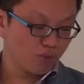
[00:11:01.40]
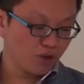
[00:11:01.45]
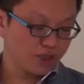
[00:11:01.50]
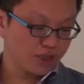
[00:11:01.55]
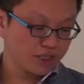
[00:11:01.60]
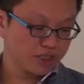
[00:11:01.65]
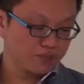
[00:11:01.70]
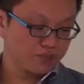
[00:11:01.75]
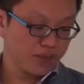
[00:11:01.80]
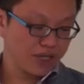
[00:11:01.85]

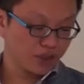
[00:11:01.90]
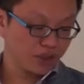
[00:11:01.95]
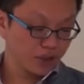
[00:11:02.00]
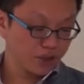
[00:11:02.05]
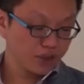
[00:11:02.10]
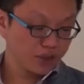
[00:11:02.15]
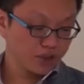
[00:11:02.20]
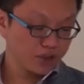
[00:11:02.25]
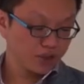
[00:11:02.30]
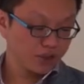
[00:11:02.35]
products
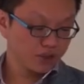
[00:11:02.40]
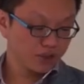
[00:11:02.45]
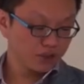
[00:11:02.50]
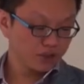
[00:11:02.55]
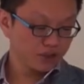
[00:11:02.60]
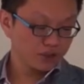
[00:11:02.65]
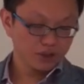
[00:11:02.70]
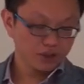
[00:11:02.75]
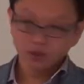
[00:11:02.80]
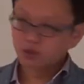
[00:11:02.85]
better,
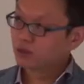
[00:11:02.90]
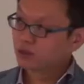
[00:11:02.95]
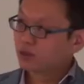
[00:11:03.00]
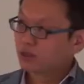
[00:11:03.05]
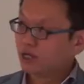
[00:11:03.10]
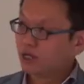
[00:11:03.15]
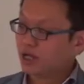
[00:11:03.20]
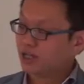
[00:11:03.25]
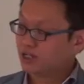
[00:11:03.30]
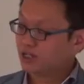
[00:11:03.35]

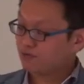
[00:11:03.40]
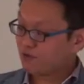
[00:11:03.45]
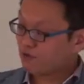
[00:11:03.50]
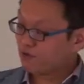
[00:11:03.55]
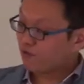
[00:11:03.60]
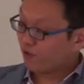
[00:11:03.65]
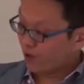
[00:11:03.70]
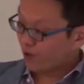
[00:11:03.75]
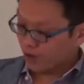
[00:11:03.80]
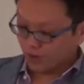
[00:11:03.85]
and even
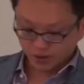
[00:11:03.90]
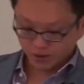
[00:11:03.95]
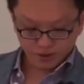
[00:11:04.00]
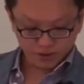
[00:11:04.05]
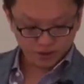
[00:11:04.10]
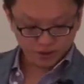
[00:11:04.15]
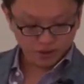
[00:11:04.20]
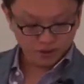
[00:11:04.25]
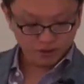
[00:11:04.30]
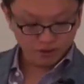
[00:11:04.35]
further
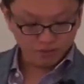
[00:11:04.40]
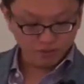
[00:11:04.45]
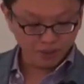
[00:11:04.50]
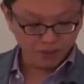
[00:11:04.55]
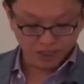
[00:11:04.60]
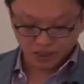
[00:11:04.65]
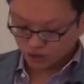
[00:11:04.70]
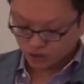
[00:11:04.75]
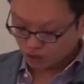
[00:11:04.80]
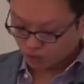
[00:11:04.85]

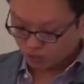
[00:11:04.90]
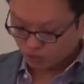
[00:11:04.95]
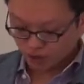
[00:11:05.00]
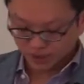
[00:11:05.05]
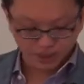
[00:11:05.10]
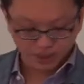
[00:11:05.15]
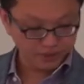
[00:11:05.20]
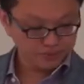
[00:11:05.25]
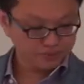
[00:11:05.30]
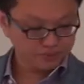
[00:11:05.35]
make a new
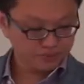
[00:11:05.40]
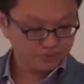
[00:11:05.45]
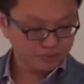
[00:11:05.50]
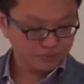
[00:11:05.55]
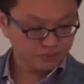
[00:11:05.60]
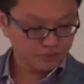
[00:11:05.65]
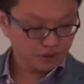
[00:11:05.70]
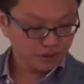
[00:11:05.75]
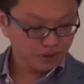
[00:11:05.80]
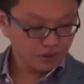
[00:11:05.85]
product.
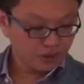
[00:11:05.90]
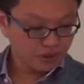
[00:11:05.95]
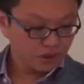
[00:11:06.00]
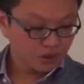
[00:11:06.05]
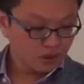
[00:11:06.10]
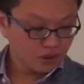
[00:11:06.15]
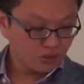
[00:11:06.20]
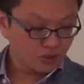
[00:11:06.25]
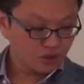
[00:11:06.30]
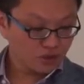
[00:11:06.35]

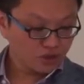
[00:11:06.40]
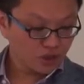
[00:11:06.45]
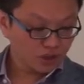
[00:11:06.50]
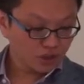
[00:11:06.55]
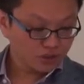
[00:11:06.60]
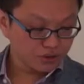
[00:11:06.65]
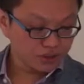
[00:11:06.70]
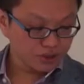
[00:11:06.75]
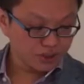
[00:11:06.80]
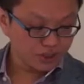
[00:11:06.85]
We
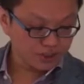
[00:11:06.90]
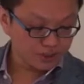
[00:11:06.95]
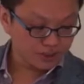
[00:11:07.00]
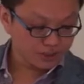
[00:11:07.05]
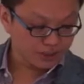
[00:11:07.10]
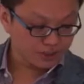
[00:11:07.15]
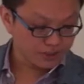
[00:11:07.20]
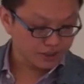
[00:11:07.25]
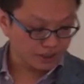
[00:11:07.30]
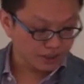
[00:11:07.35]
start to see this
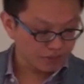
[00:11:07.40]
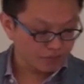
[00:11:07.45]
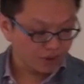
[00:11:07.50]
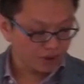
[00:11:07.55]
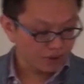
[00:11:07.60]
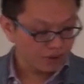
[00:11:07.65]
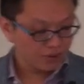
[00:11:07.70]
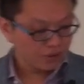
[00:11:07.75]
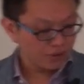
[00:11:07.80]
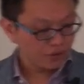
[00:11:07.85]

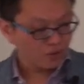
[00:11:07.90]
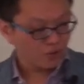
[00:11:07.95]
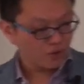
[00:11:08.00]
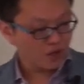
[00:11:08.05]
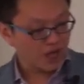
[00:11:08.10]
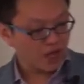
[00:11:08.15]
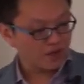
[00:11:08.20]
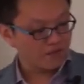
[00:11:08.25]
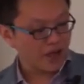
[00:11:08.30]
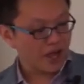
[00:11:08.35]
example. We
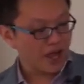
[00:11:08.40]
have